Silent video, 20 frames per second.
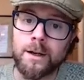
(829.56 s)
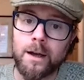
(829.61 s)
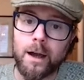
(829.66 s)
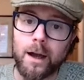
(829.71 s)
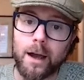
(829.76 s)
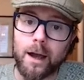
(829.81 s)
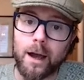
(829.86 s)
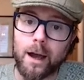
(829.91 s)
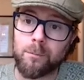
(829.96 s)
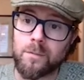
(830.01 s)

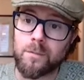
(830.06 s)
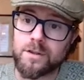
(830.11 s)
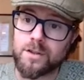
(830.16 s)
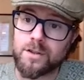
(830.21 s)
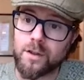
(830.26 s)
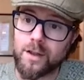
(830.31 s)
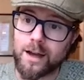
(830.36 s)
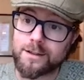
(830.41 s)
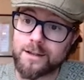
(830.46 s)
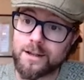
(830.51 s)
Um, so
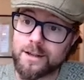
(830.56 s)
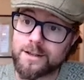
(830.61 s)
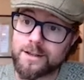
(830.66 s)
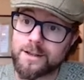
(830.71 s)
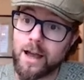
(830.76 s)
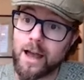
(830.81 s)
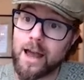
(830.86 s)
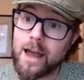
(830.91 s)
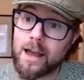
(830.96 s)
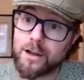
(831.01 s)
that is
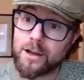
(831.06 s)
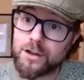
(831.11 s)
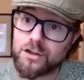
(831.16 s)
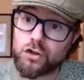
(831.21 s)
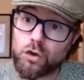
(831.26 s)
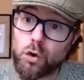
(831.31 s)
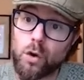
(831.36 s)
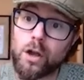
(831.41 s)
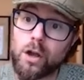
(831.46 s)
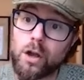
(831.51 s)
a
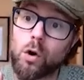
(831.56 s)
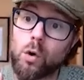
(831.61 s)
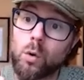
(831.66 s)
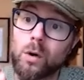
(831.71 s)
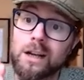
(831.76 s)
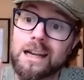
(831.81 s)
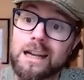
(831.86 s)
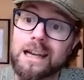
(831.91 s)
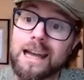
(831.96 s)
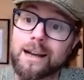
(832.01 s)
soil
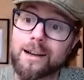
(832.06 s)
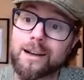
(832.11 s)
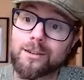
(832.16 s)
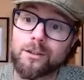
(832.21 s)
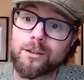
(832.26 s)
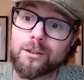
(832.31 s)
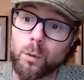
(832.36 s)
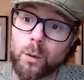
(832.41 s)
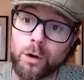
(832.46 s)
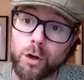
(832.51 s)
linked
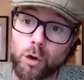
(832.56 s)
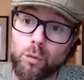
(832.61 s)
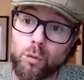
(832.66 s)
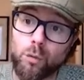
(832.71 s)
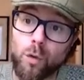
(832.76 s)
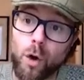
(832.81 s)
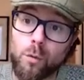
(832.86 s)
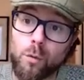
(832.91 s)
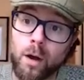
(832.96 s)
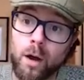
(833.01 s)
to an
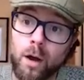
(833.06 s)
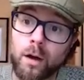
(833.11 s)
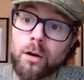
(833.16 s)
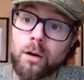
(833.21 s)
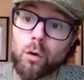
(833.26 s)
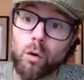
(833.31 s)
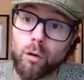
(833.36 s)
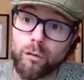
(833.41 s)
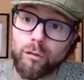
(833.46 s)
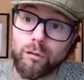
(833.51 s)
aroma
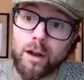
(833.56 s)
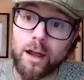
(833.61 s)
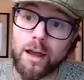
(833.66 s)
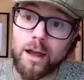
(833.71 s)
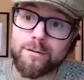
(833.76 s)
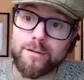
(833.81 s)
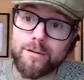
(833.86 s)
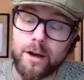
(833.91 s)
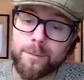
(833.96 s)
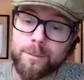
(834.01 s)
or
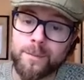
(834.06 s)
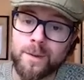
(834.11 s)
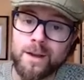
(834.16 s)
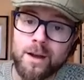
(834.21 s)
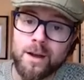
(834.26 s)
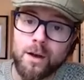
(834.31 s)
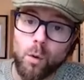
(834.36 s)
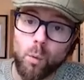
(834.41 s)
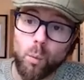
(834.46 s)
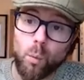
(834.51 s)
flavor,
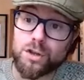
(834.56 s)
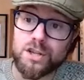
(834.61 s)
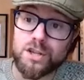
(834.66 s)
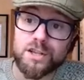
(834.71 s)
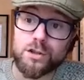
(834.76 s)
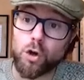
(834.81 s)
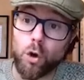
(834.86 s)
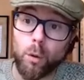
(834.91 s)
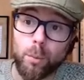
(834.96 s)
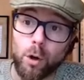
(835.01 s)
which is
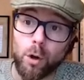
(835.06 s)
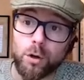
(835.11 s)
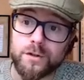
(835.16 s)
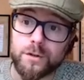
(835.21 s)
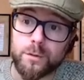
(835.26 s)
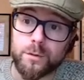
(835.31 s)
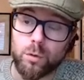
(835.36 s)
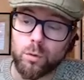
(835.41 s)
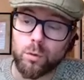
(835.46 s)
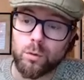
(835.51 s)
not
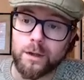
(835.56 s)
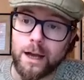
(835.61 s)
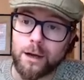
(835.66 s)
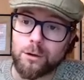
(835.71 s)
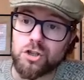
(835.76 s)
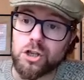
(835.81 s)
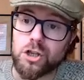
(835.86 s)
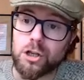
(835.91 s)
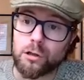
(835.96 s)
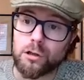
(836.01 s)
possible. Now,
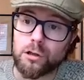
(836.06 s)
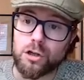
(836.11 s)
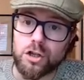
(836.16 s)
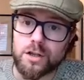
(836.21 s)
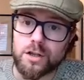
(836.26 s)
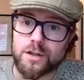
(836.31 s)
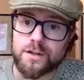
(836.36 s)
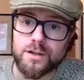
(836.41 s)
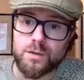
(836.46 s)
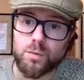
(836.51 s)

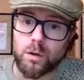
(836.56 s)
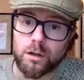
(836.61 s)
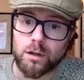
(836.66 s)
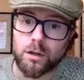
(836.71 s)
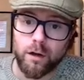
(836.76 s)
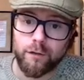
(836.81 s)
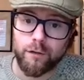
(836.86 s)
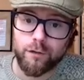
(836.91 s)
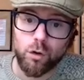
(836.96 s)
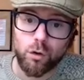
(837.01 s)
geologists will,
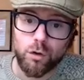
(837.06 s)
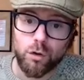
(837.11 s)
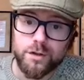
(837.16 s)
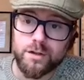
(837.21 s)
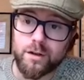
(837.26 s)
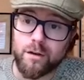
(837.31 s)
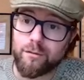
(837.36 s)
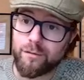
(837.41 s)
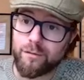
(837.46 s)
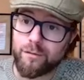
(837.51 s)
of course,
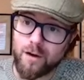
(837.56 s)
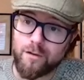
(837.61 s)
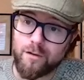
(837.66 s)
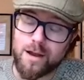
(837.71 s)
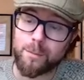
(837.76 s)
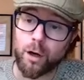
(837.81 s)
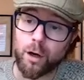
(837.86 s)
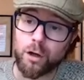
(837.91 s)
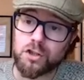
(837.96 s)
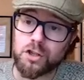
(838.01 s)
very
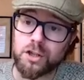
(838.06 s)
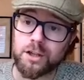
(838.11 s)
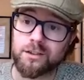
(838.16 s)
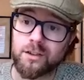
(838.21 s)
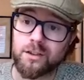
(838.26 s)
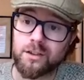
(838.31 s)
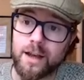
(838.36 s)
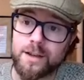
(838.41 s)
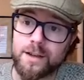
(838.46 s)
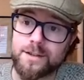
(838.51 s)
much
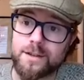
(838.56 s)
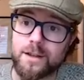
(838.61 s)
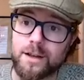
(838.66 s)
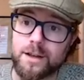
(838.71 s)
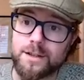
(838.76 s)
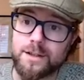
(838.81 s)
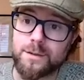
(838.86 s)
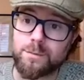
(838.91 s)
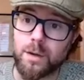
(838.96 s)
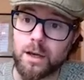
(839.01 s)
contest
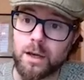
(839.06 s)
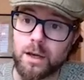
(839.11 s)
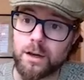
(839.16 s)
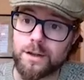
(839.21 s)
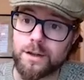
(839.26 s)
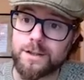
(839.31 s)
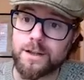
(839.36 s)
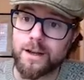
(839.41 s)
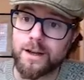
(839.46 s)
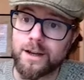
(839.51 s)
this,
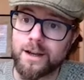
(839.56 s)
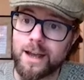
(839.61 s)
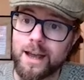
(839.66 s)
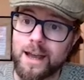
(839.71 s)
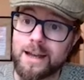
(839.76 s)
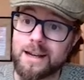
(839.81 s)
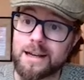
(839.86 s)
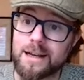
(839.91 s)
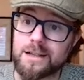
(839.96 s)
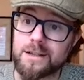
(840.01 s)
because
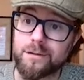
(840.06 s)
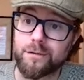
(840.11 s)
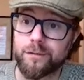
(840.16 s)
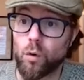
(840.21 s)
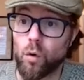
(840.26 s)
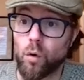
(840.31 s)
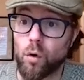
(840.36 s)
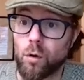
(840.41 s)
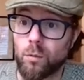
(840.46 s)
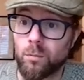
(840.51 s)
in its
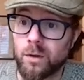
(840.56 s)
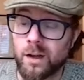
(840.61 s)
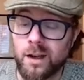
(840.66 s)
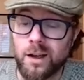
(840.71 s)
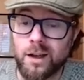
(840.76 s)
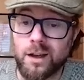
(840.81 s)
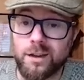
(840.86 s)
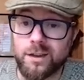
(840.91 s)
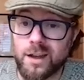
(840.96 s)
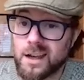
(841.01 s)
form,
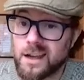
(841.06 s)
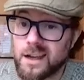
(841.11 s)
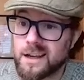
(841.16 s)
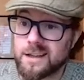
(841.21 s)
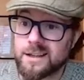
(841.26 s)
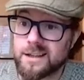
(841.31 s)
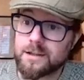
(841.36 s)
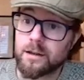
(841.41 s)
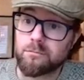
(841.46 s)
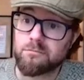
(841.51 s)

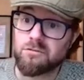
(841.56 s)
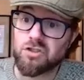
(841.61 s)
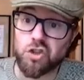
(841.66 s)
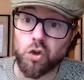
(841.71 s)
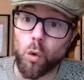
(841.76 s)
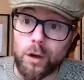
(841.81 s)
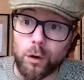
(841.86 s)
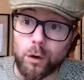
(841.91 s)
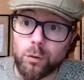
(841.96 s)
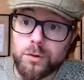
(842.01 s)
these
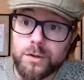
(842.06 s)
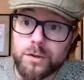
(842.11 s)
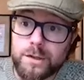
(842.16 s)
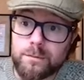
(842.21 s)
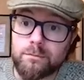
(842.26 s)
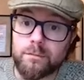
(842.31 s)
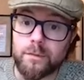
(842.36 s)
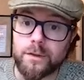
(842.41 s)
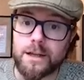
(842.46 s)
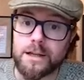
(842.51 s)
soils,
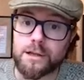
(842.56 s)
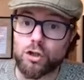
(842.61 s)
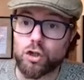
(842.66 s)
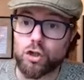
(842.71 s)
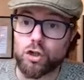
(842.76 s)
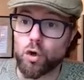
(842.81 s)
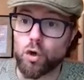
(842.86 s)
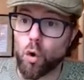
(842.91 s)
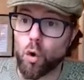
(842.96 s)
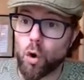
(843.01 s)
these
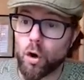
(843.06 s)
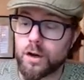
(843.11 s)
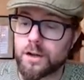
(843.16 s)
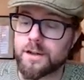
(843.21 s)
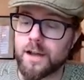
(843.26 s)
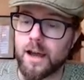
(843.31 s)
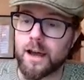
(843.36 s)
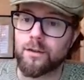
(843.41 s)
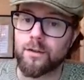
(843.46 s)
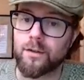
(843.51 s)
chalks
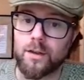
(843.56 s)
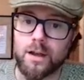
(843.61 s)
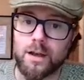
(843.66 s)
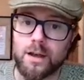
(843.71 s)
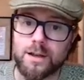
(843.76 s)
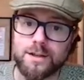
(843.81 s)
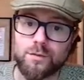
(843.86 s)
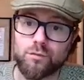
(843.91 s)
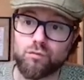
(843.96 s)
and these